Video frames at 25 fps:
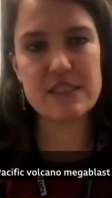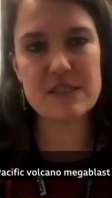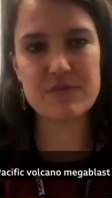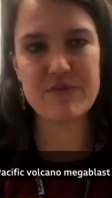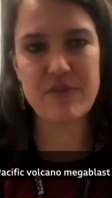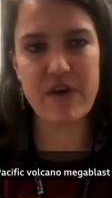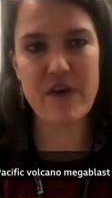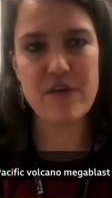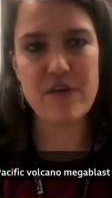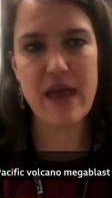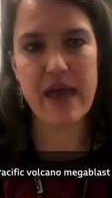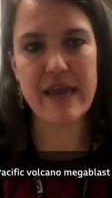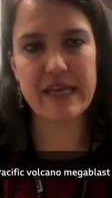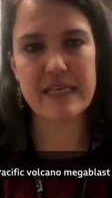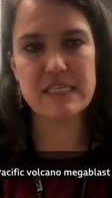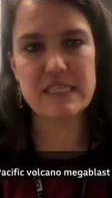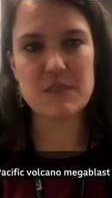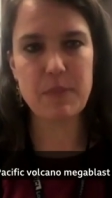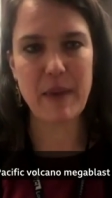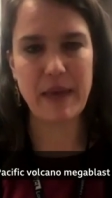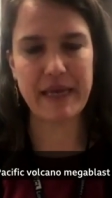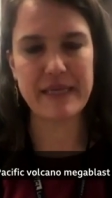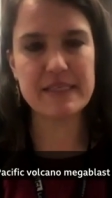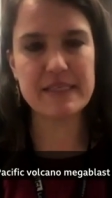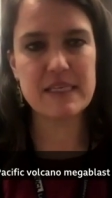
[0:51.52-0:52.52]
is very
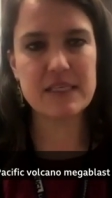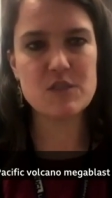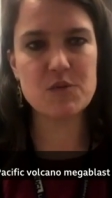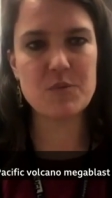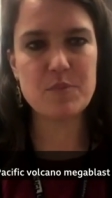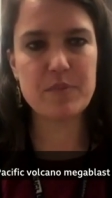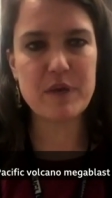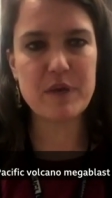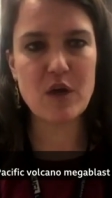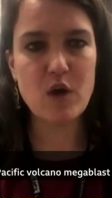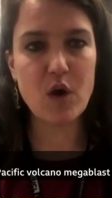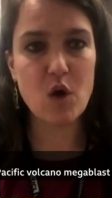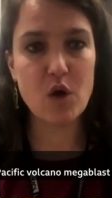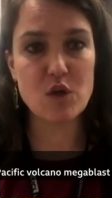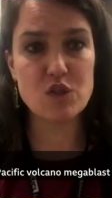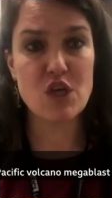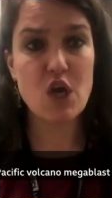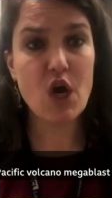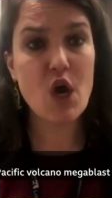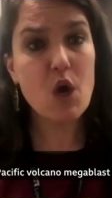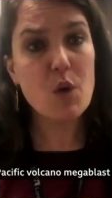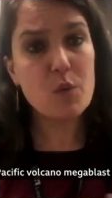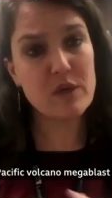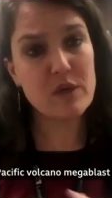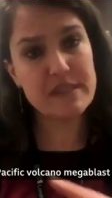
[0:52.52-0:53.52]
unexpected because
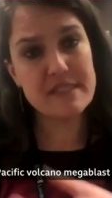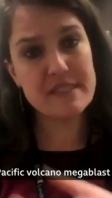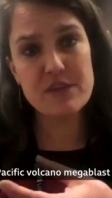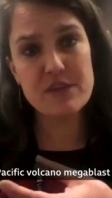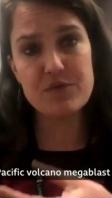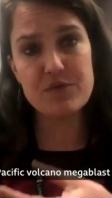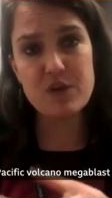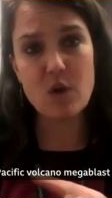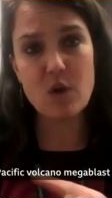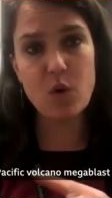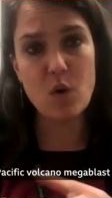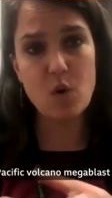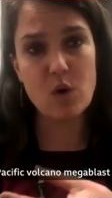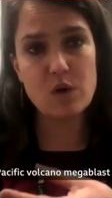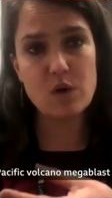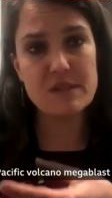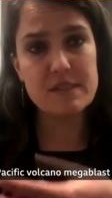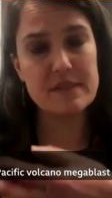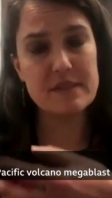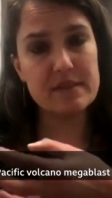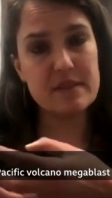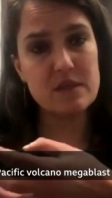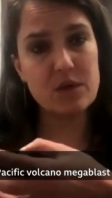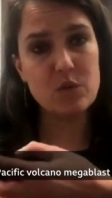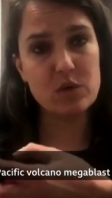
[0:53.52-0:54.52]
we did record
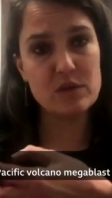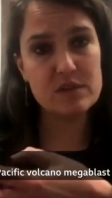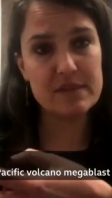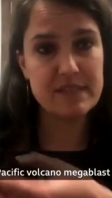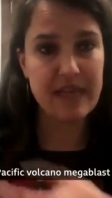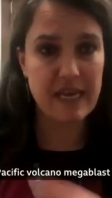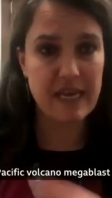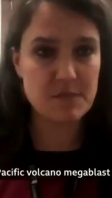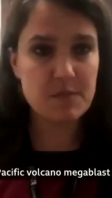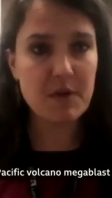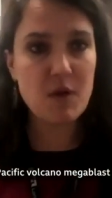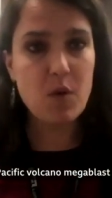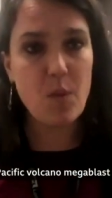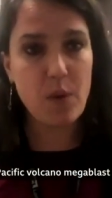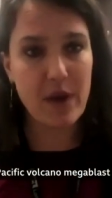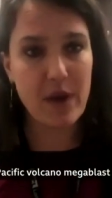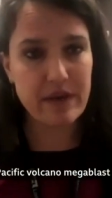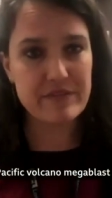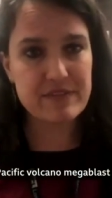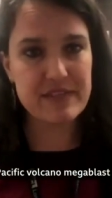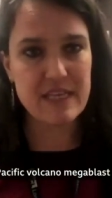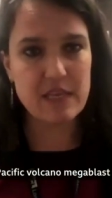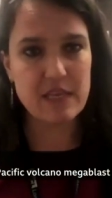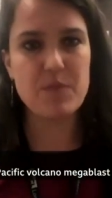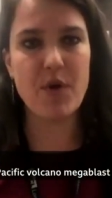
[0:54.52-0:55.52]
the seismic
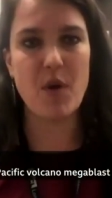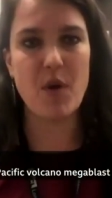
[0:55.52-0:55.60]
waves that